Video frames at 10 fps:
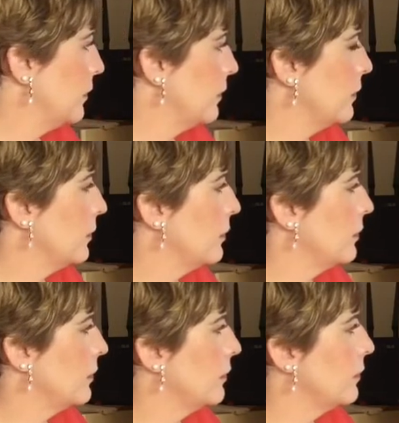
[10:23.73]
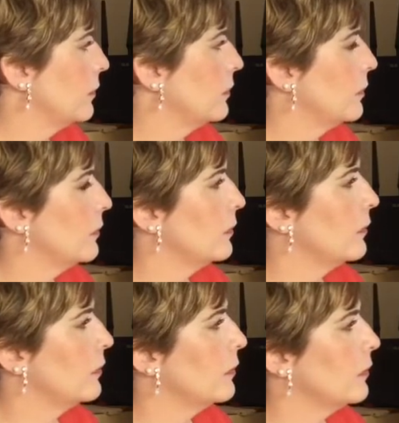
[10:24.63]
The direction of
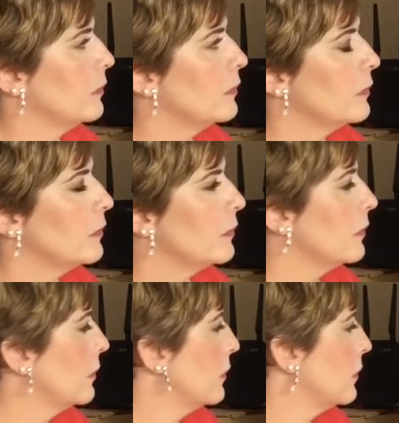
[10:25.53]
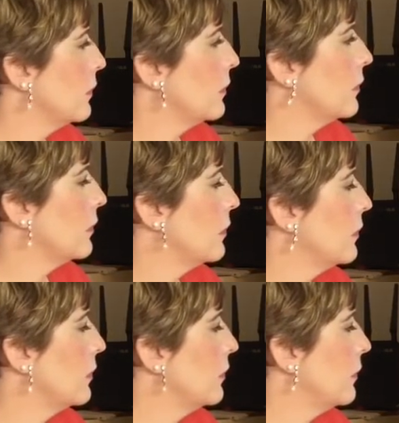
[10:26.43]
the wind with a wind
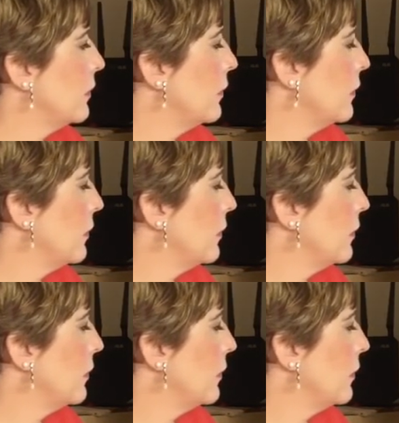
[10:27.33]
vane.